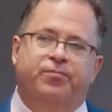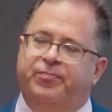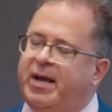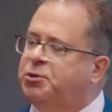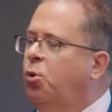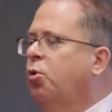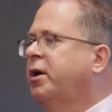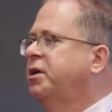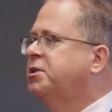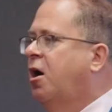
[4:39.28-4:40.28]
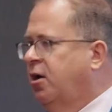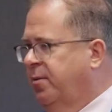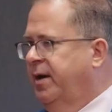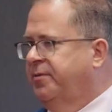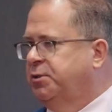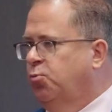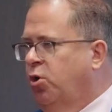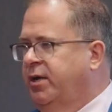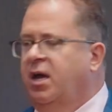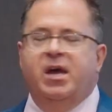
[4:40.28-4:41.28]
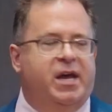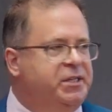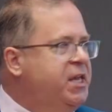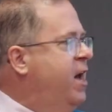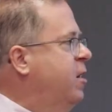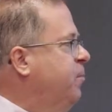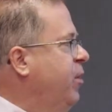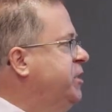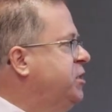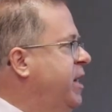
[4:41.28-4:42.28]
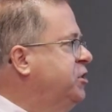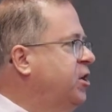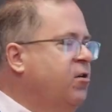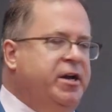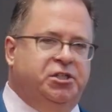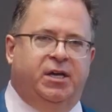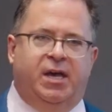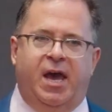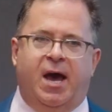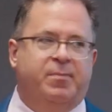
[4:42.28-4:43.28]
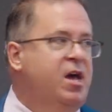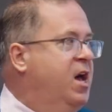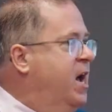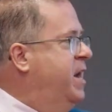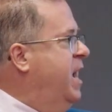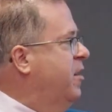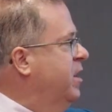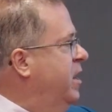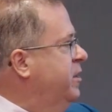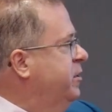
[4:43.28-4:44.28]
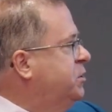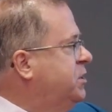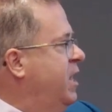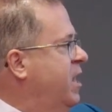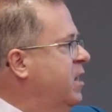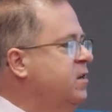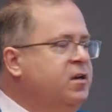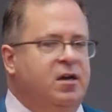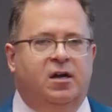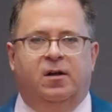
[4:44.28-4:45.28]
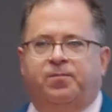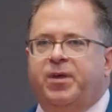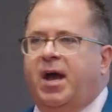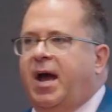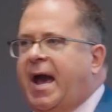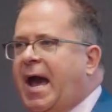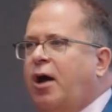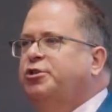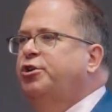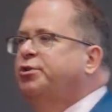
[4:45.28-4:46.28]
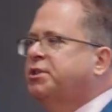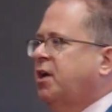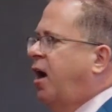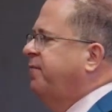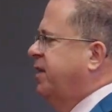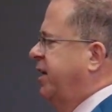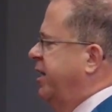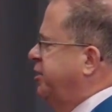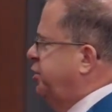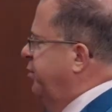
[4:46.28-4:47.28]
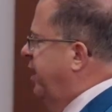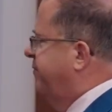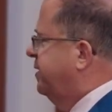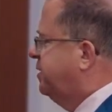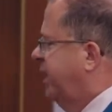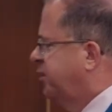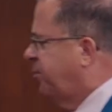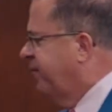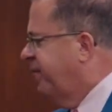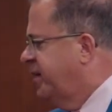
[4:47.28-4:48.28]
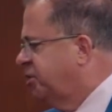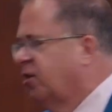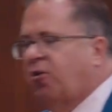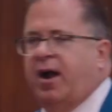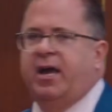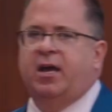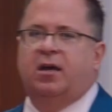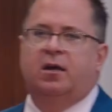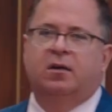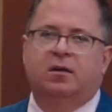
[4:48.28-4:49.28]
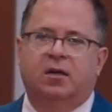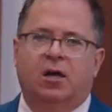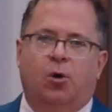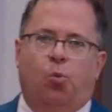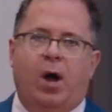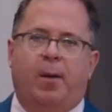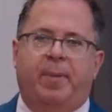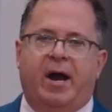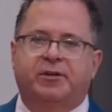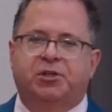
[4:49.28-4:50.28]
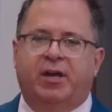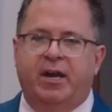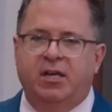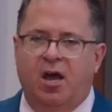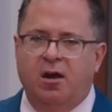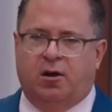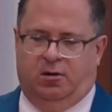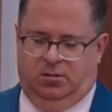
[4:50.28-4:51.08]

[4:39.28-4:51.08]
That's what we're going to talk about this morning, is how to bridge that generation gap and how to understand how to solve the issue of the sales profession graying while buyers are getting younger.